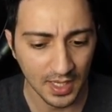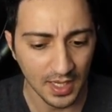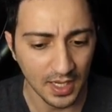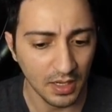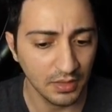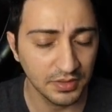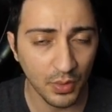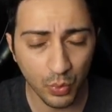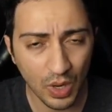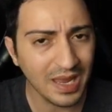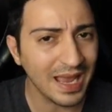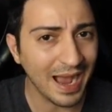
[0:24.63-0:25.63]
the
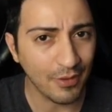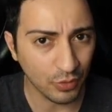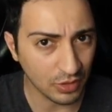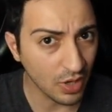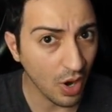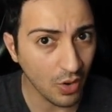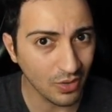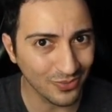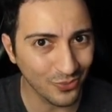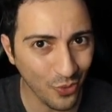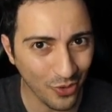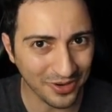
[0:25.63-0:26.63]
way our code
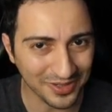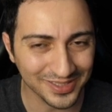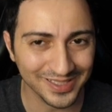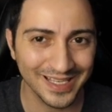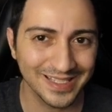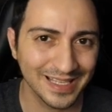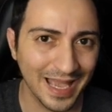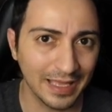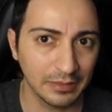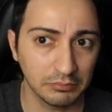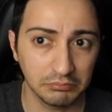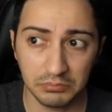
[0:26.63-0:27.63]
works is
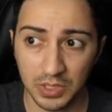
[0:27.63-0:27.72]
that